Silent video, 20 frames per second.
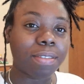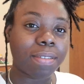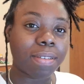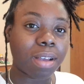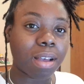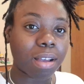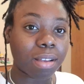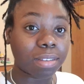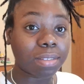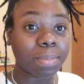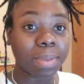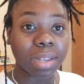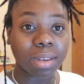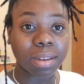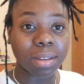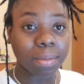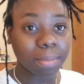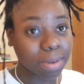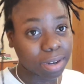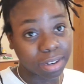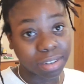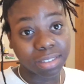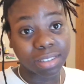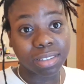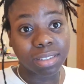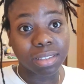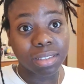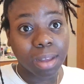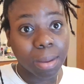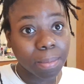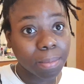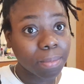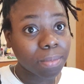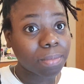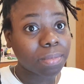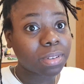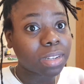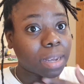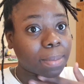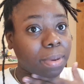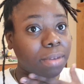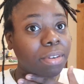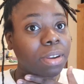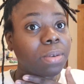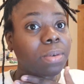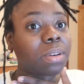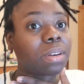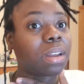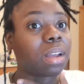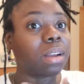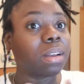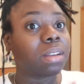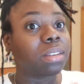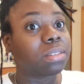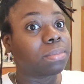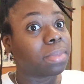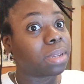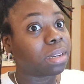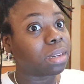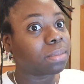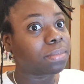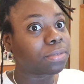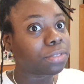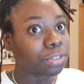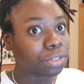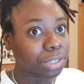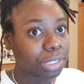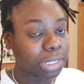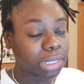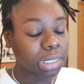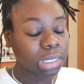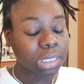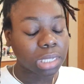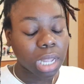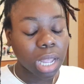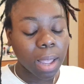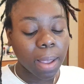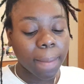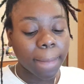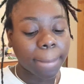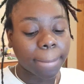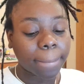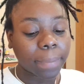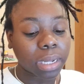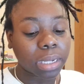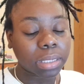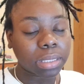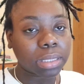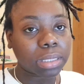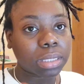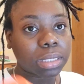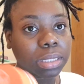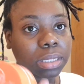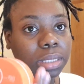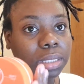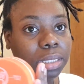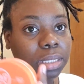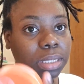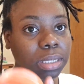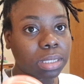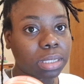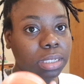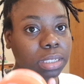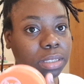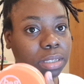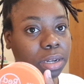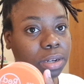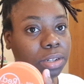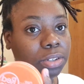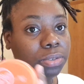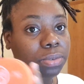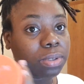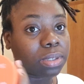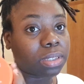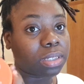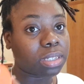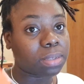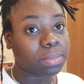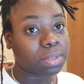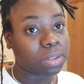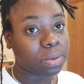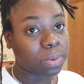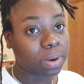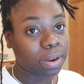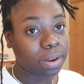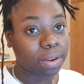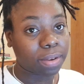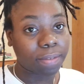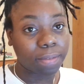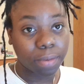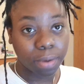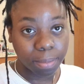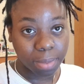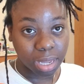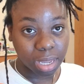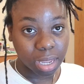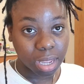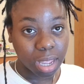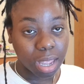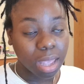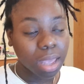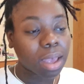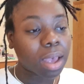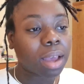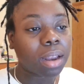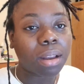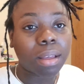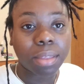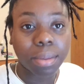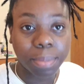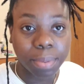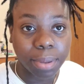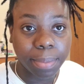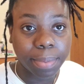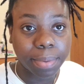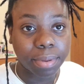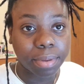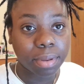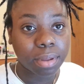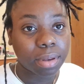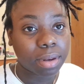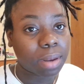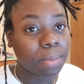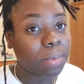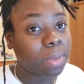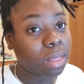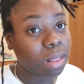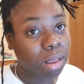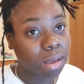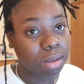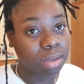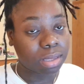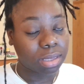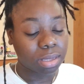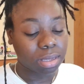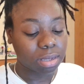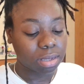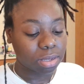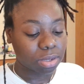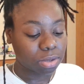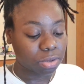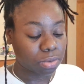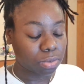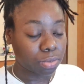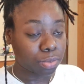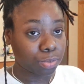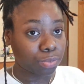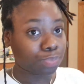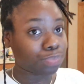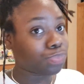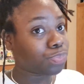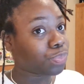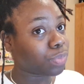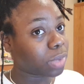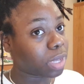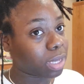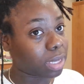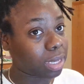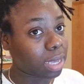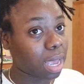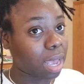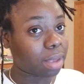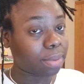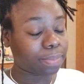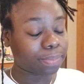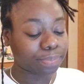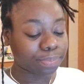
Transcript: cause buildup. There's some type of red one that causes buildup for real, but this orange one seems to work for me and other people with locks. So yeah,